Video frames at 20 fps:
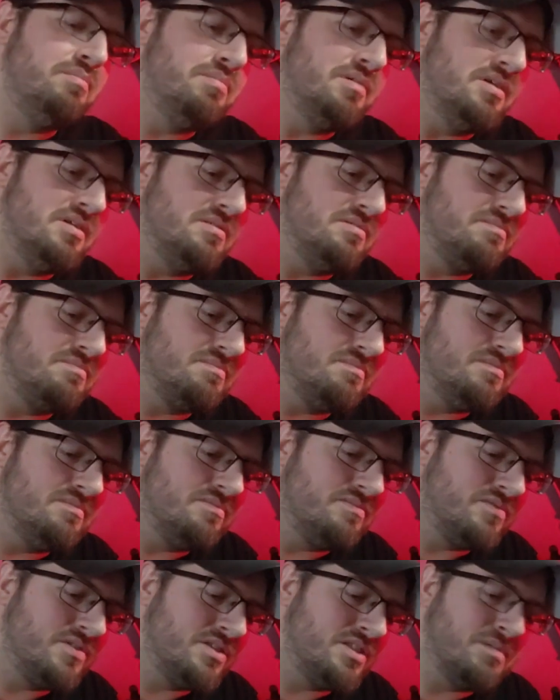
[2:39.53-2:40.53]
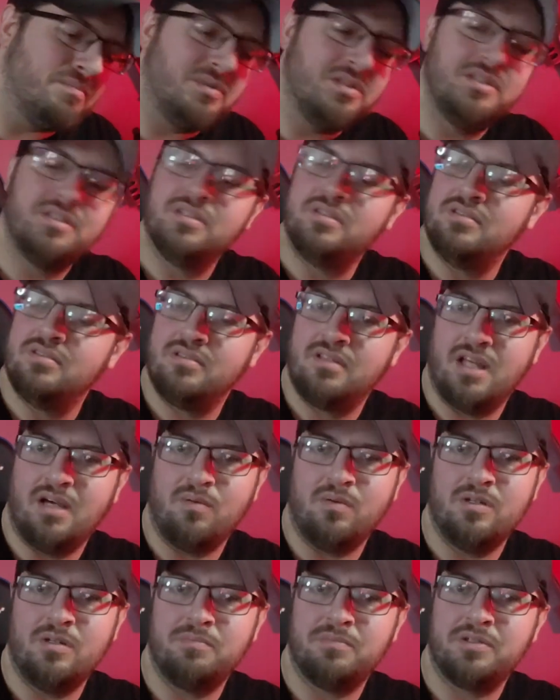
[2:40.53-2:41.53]
but for some reason
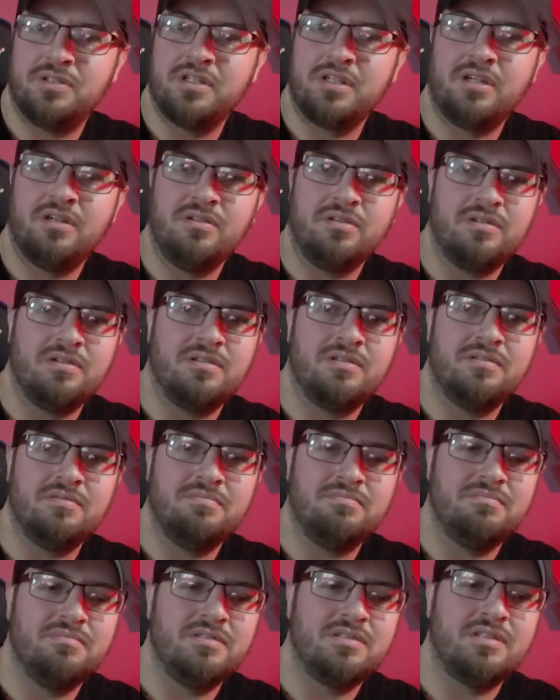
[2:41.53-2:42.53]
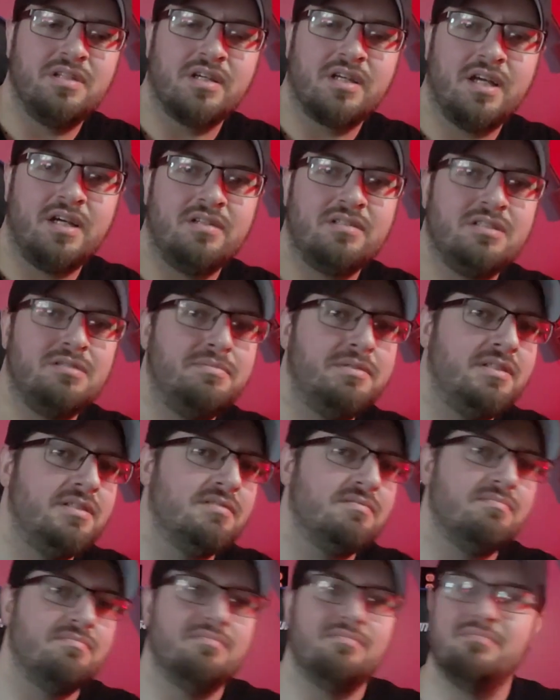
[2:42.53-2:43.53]
that one in particular stuck out to
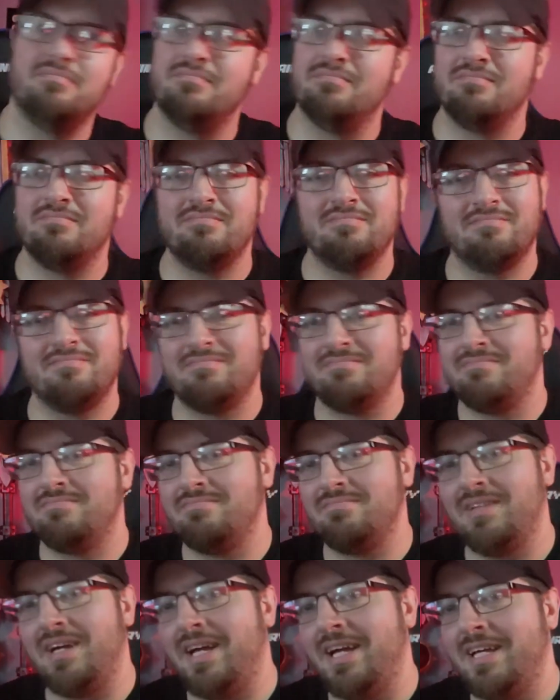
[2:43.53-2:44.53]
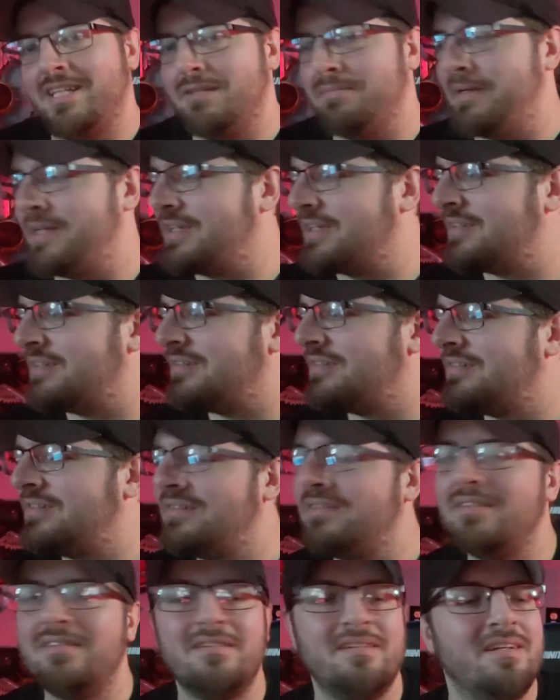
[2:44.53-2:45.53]
me and I had to make it.
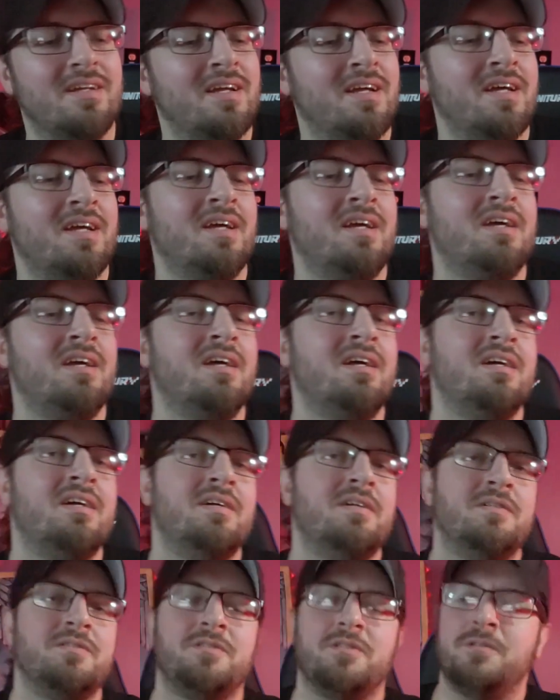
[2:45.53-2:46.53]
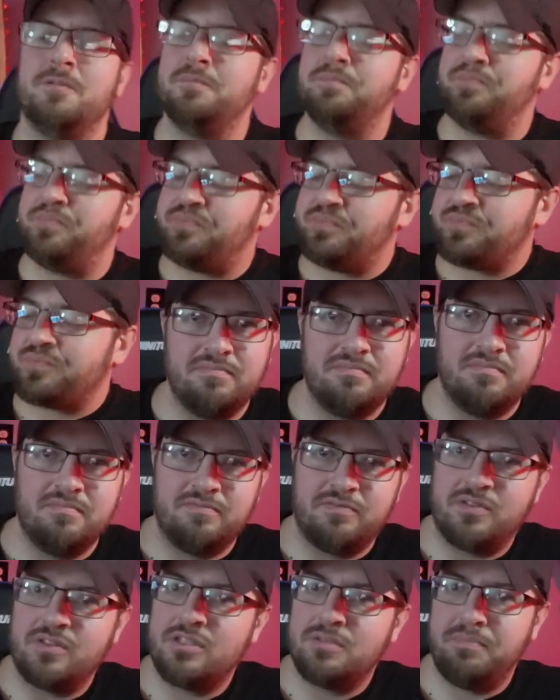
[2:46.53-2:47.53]
So
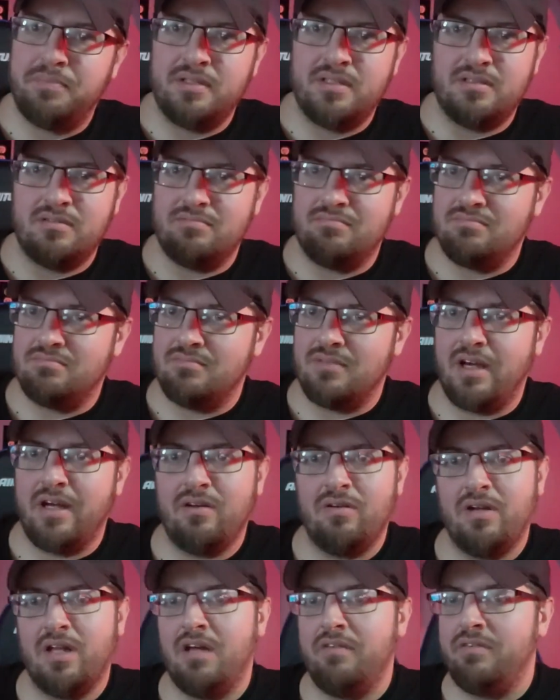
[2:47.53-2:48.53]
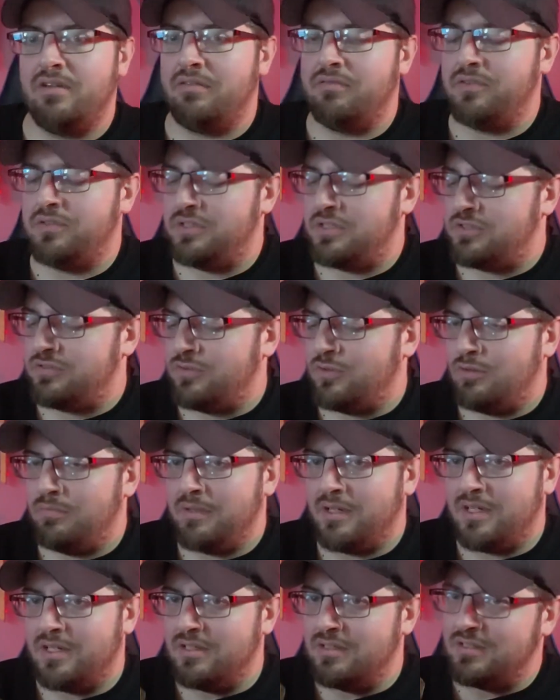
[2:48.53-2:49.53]
first bit I don't have any footage
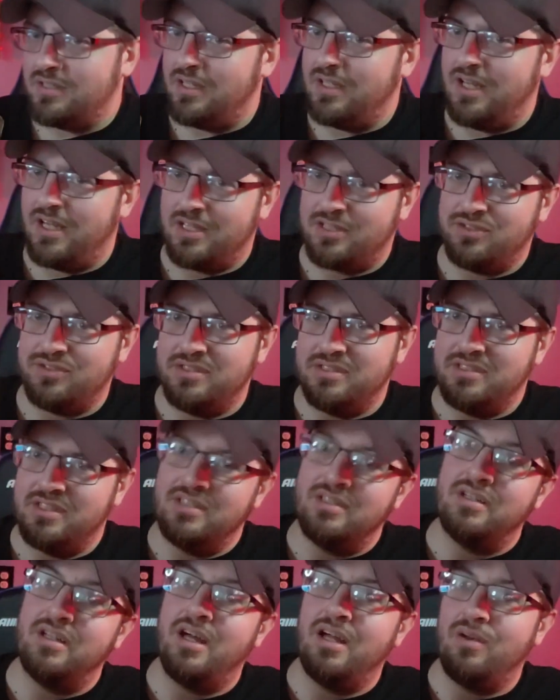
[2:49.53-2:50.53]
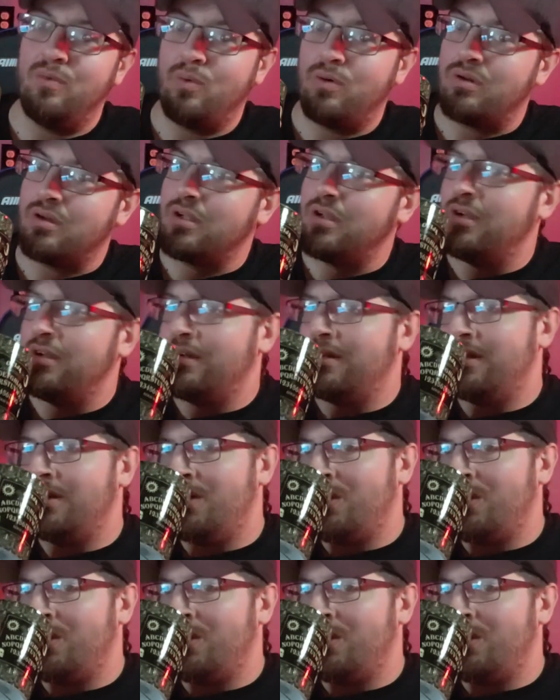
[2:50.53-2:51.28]
for because I actually did it at work.